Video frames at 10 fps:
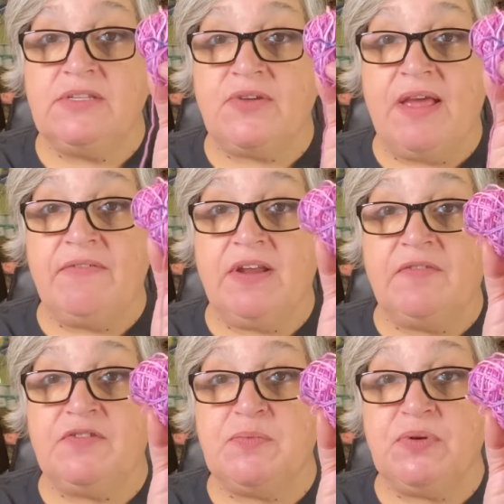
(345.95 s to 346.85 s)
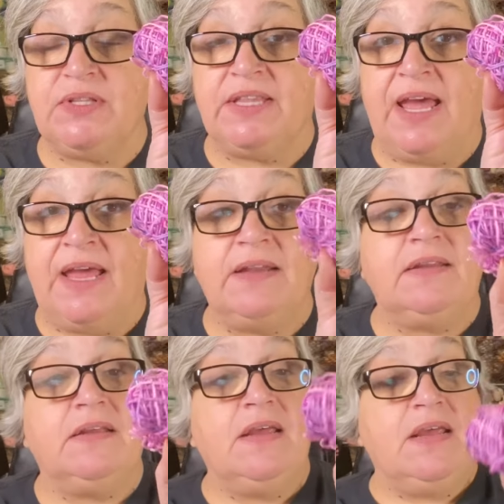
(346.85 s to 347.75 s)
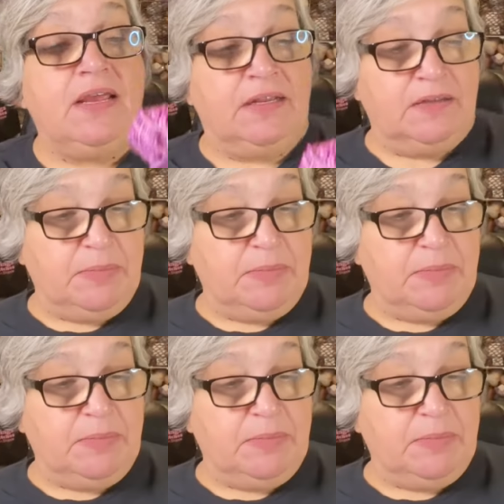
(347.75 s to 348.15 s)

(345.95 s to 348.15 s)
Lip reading: So I have enough to put that in